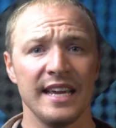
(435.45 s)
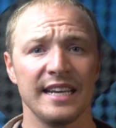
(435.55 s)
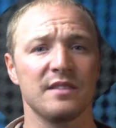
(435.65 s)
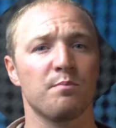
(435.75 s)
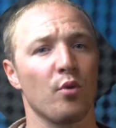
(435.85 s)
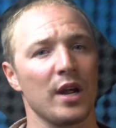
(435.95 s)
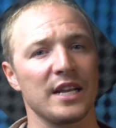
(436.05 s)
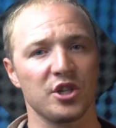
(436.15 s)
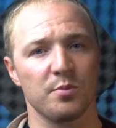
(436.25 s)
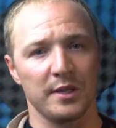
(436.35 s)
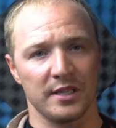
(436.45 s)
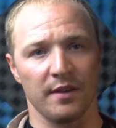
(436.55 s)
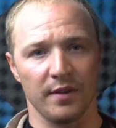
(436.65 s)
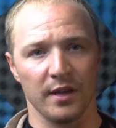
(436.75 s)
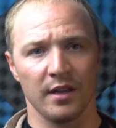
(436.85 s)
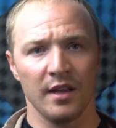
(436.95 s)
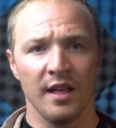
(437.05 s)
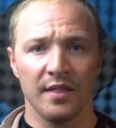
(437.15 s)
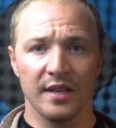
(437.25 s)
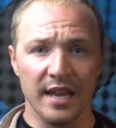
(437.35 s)
It's branch specific.
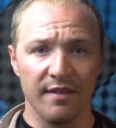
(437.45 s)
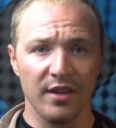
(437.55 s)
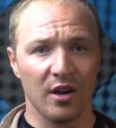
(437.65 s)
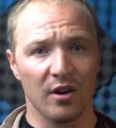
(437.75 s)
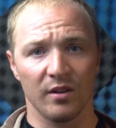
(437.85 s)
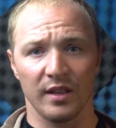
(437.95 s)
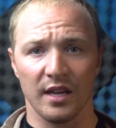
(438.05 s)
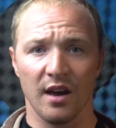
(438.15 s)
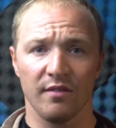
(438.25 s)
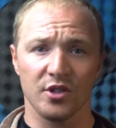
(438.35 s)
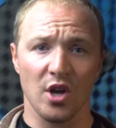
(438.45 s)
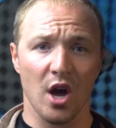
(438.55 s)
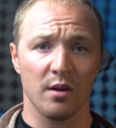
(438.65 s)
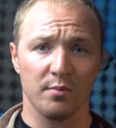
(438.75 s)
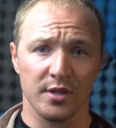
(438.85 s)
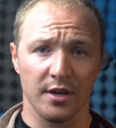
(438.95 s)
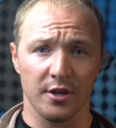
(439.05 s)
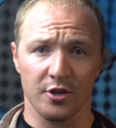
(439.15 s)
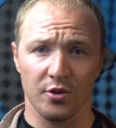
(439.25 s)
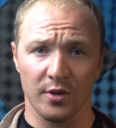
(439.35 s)
The Navy currently covers 100% of
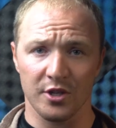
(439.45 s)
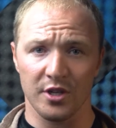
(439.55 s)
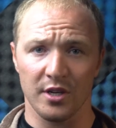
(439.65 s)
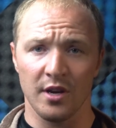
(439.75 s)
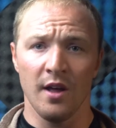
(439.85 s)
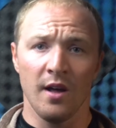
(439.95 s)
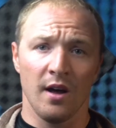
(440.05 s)
your tuition